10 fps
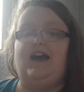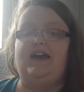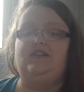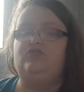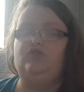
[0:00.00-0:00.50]

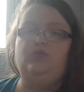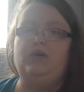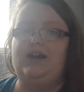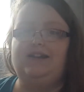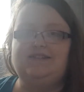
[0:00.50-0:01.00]
I do
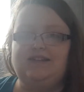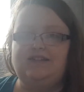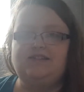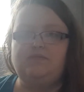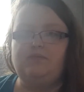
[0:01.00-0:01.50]
what I
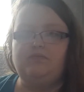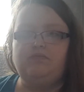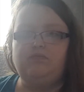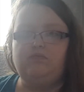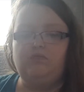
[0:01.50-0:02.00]
did
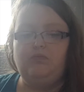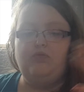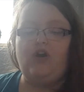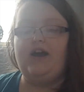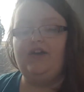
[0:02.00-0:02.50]

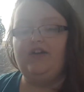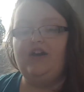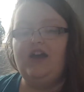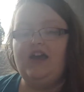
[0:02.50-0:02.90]
prior,